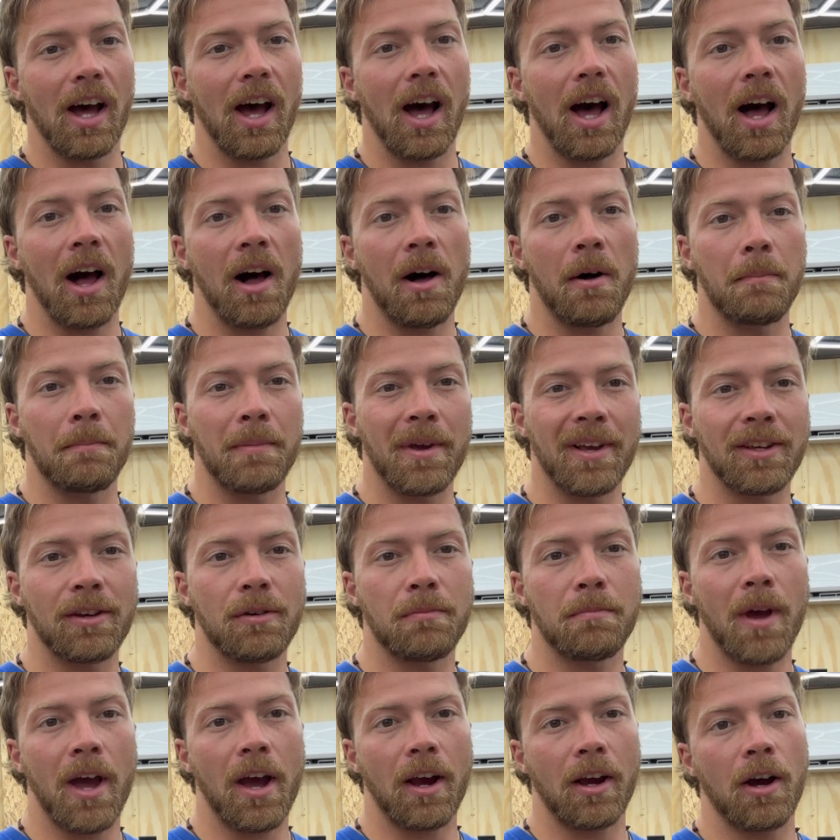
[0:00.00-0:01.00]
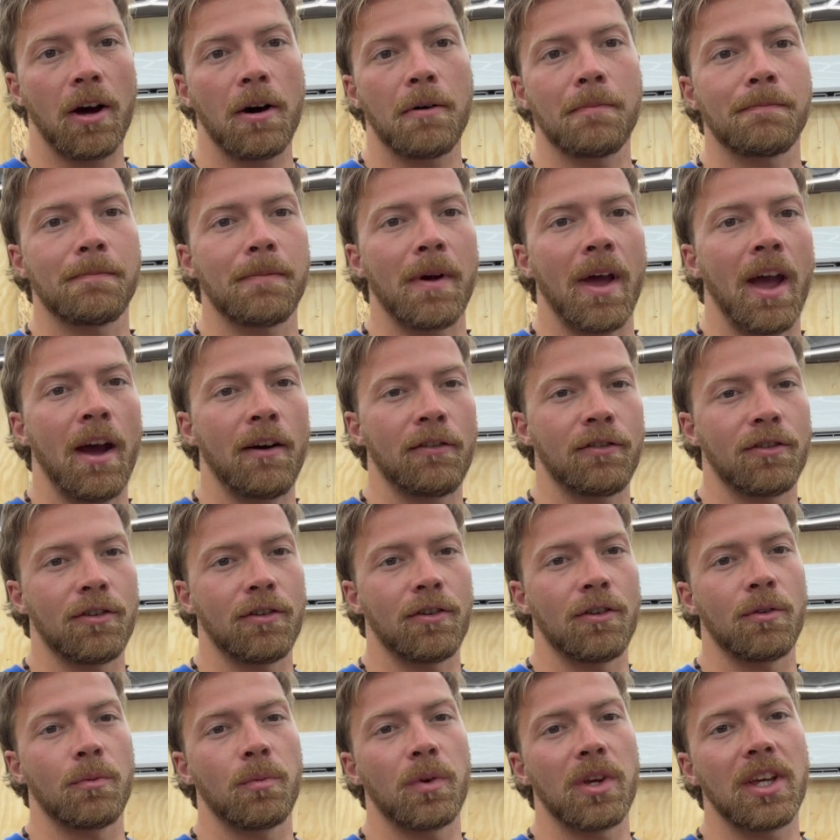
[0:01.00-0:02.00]
I'll pick you back up
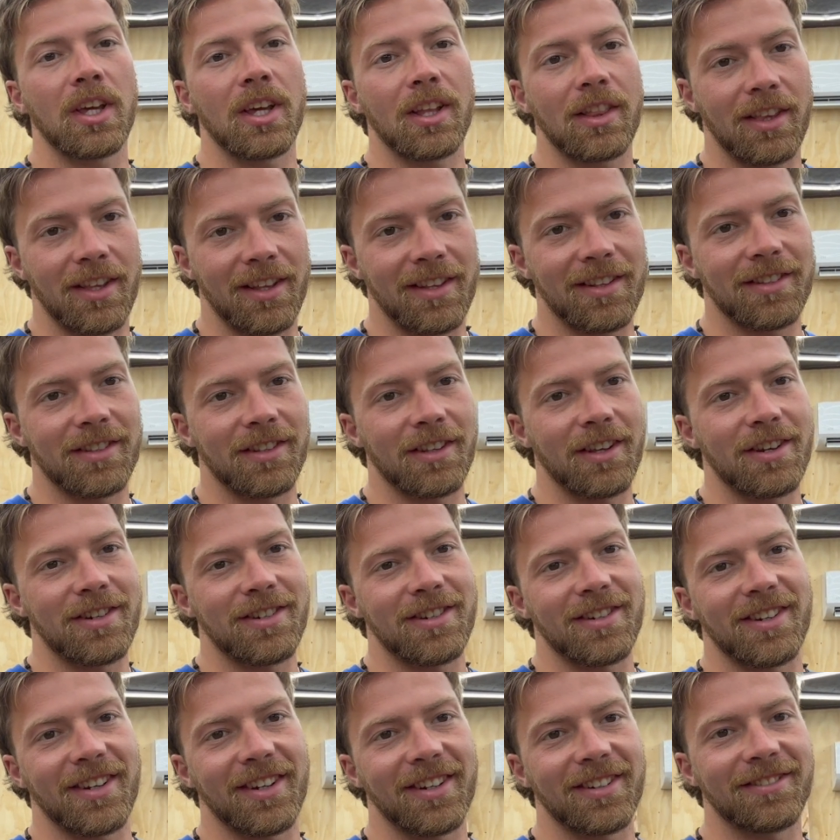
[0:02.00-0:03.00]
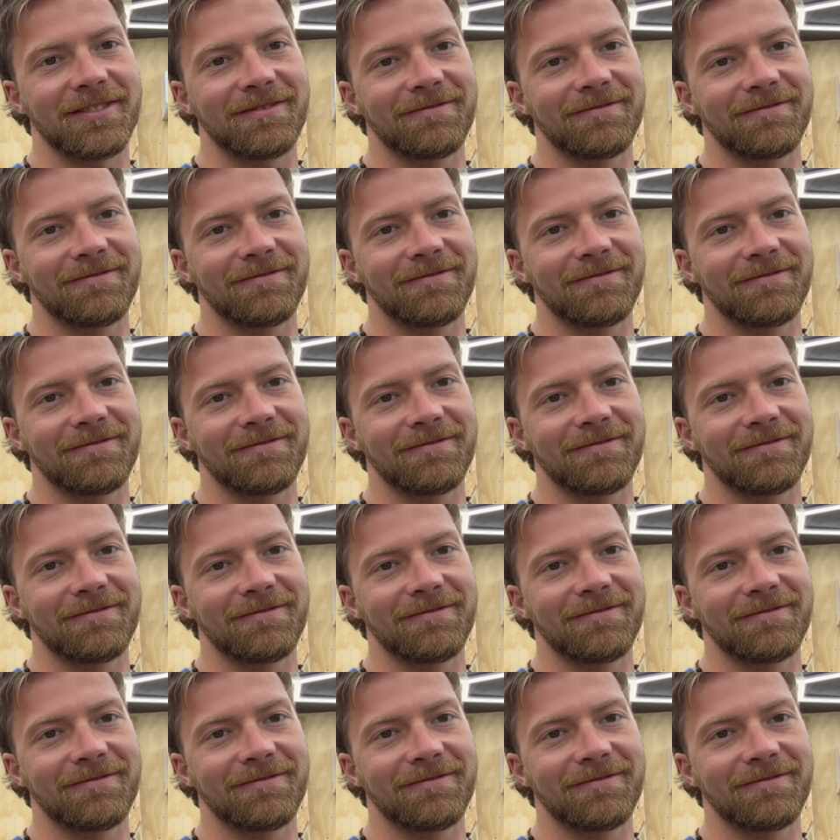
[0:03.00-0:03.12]
after we get the insulation done.